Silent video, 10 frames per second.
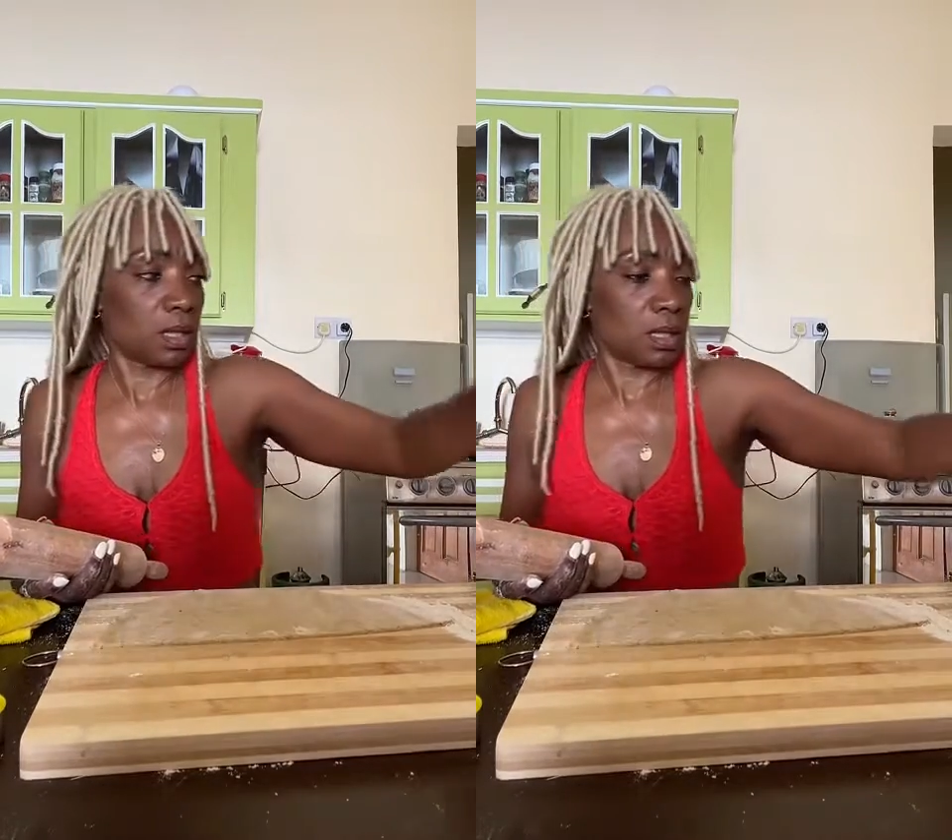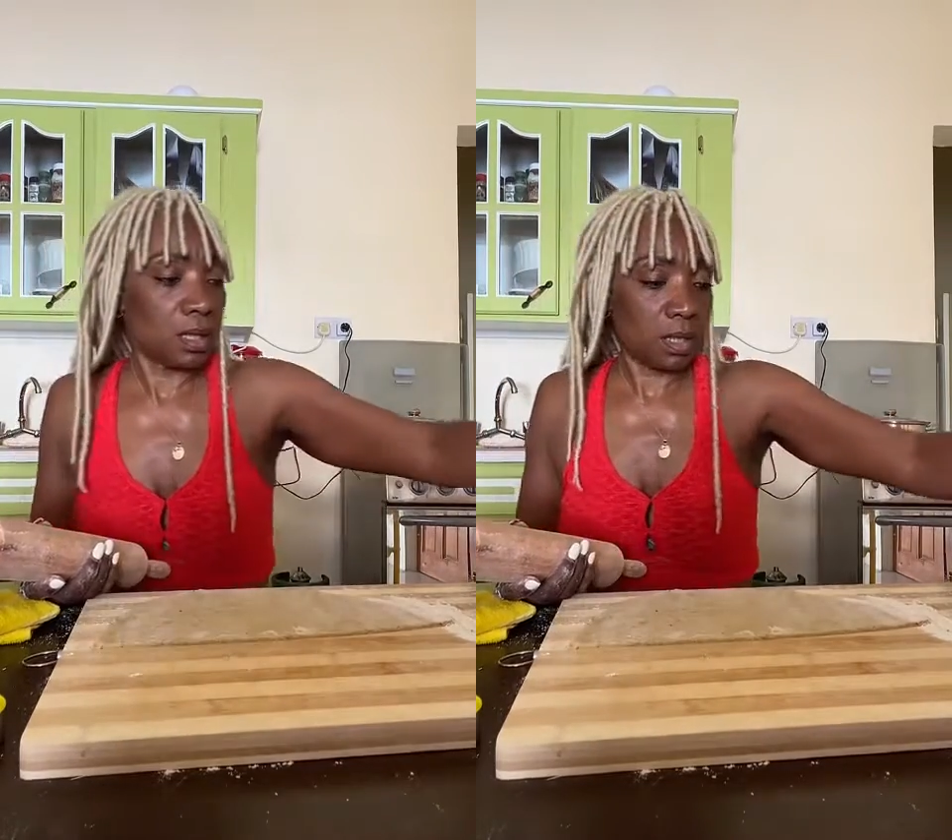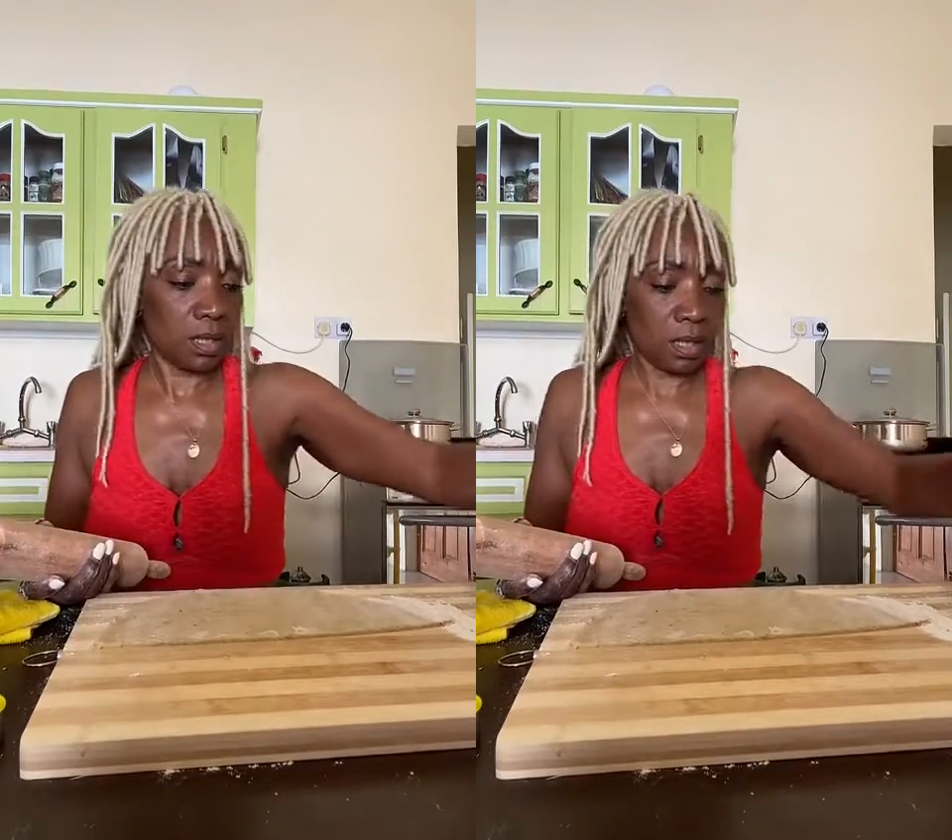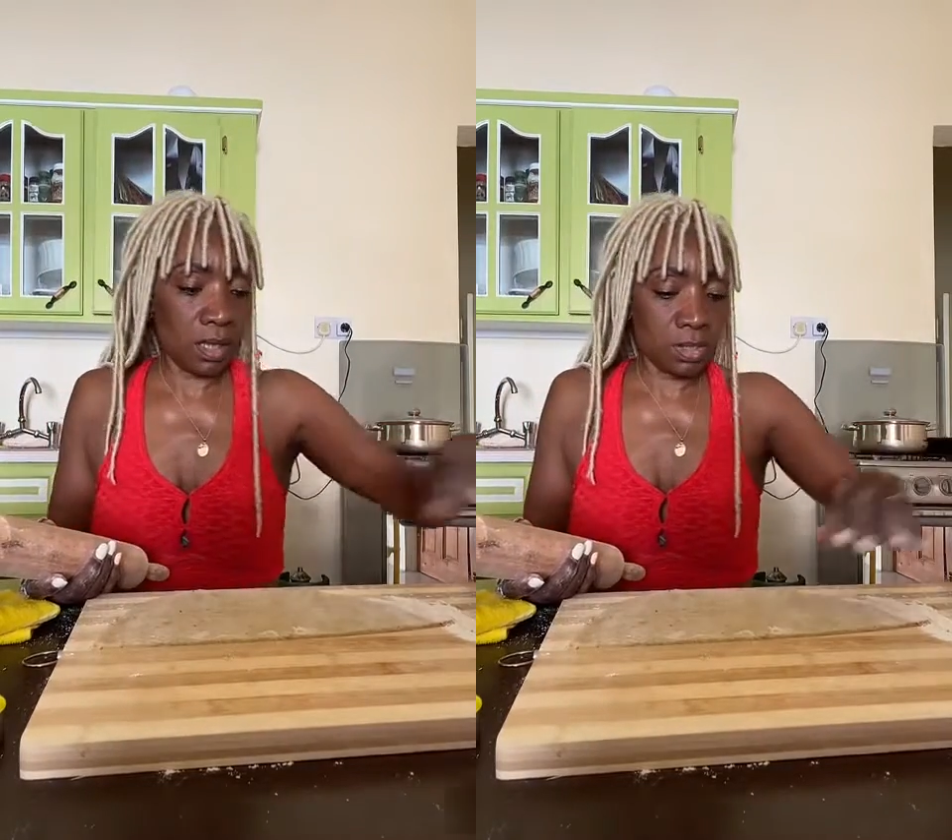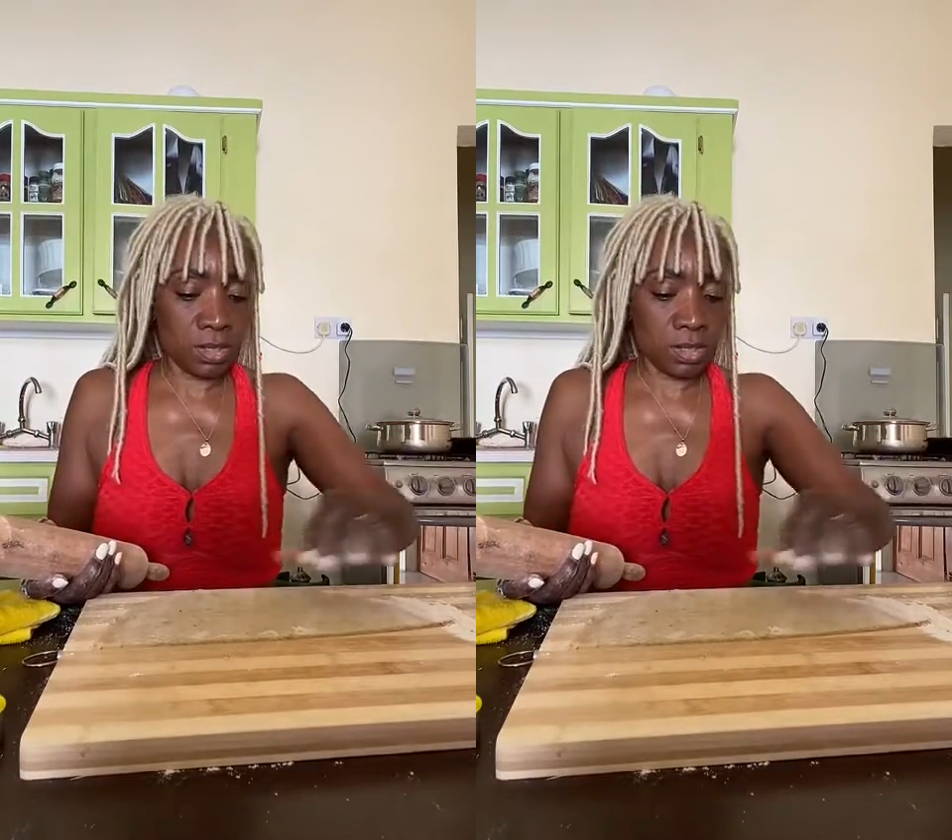Brittany.